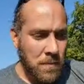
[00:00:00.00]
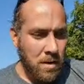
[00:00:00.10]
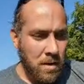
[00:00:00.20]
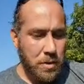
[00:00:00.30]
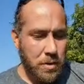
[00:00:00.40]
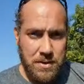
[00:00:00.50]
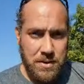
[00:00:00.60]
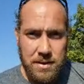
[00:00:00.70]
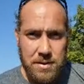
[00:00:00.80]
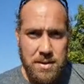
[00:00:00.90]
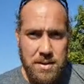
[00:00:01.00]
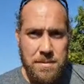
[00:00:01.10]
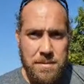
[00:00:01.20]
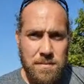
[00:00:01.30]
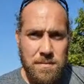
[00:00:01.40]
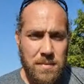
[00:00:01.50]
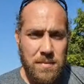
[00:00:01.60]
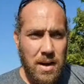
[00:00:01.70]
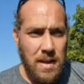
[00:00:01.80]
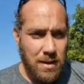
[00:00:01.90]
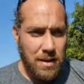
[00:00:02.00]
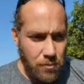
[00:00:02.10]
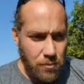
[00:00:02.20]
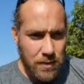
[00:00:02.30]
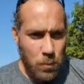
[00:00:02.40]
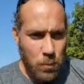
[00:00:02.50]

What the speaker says: seized, and they did release